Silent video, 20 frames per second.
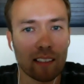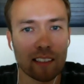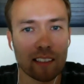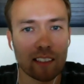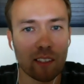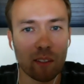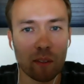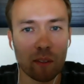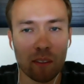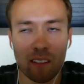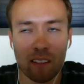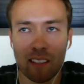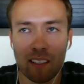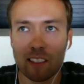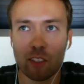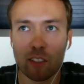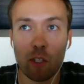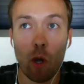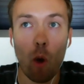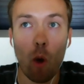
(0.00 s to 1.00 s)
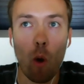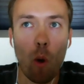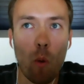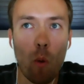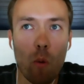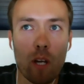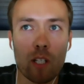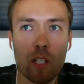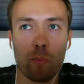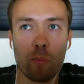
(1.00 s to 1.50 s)
It's going to
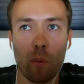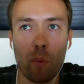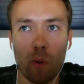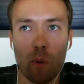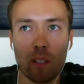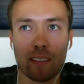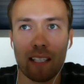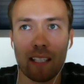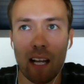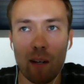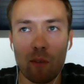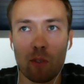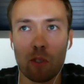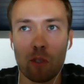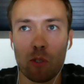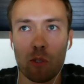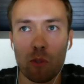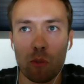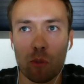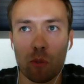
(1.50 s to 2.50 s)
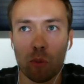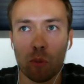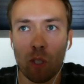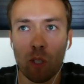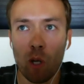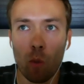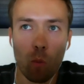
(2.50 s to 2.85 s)
always boil down to,